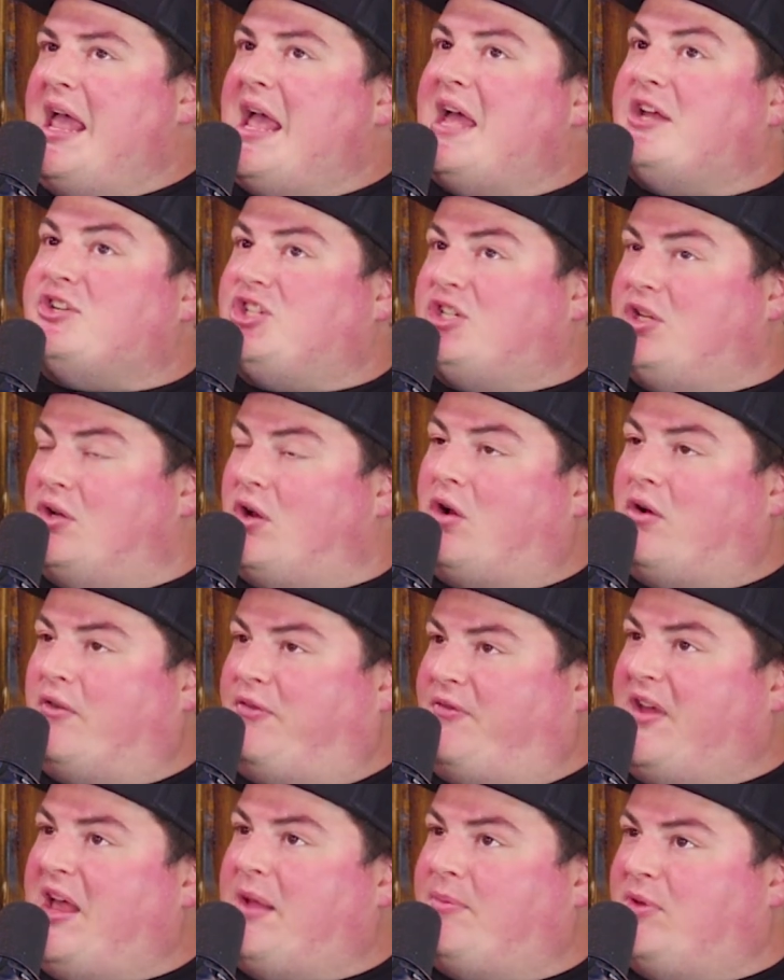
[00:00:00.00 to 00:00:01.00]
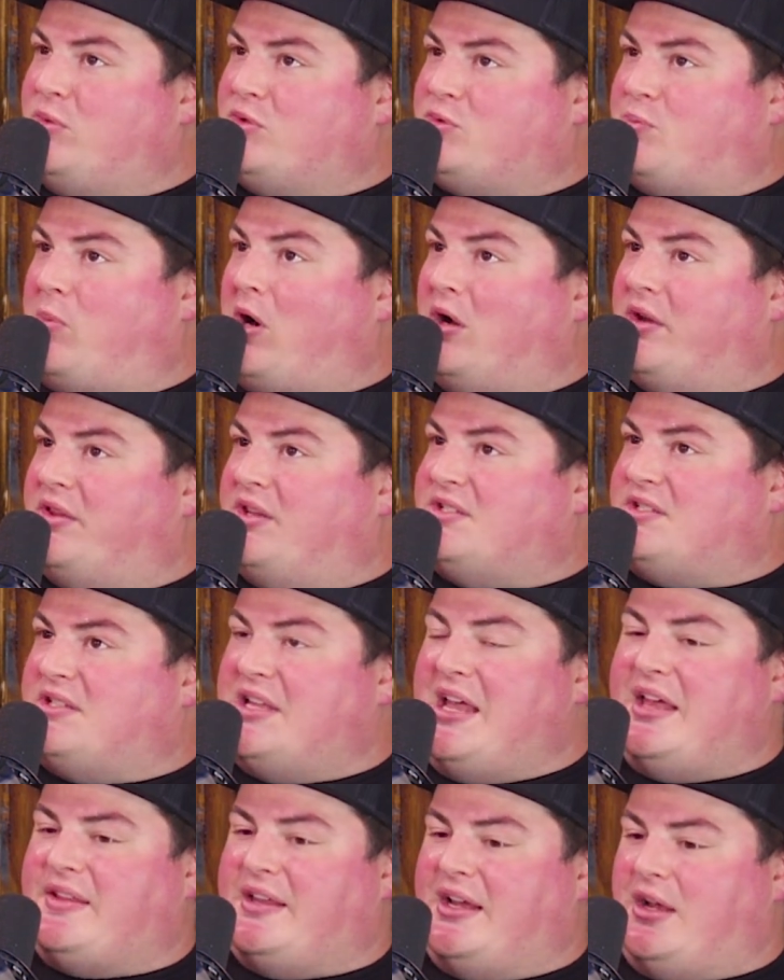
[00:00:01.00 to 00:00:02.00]
and her family was part of this, and
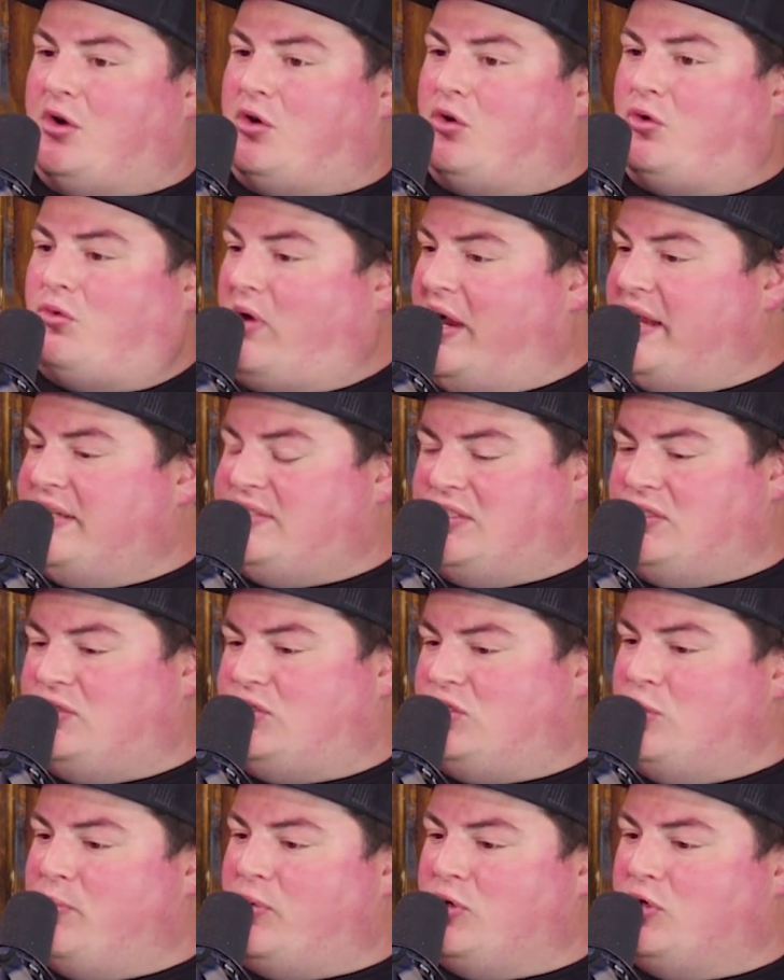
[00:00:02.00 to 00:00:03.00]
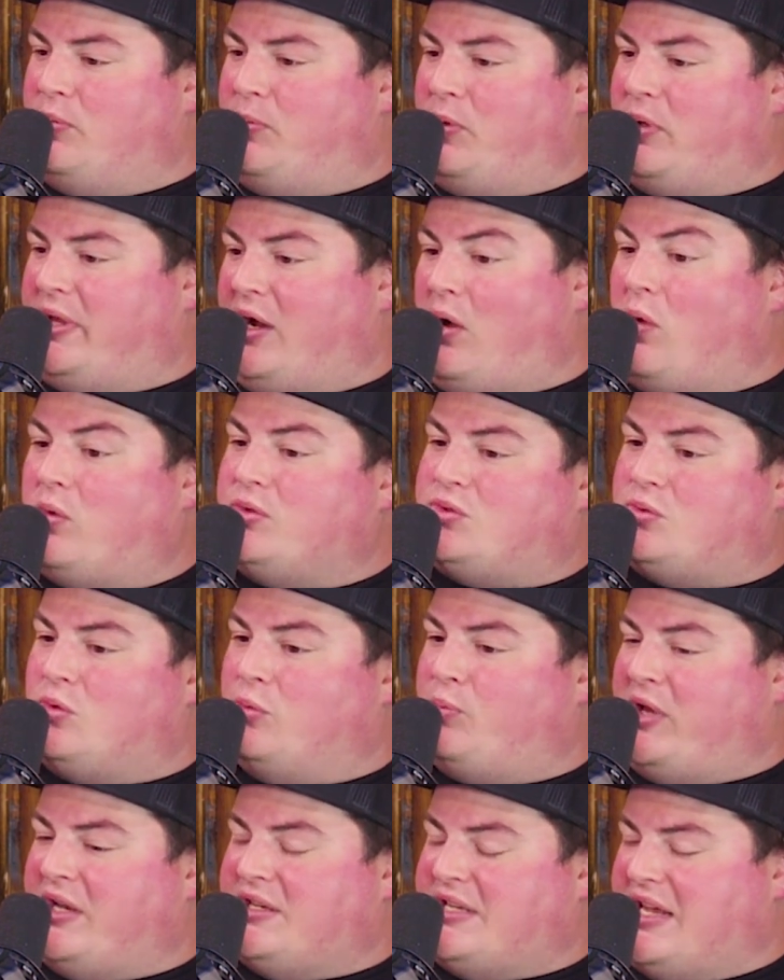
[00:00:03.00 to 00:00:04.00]
they had like a crazy super duper like old school
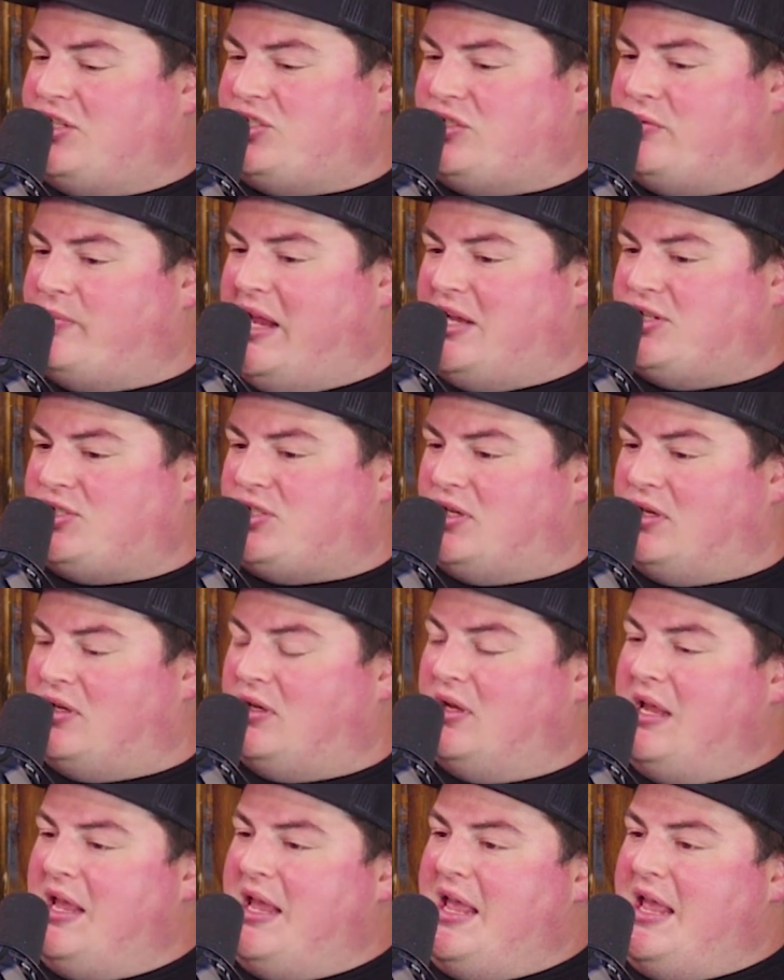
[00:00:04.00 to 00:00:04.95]
plantation mansion,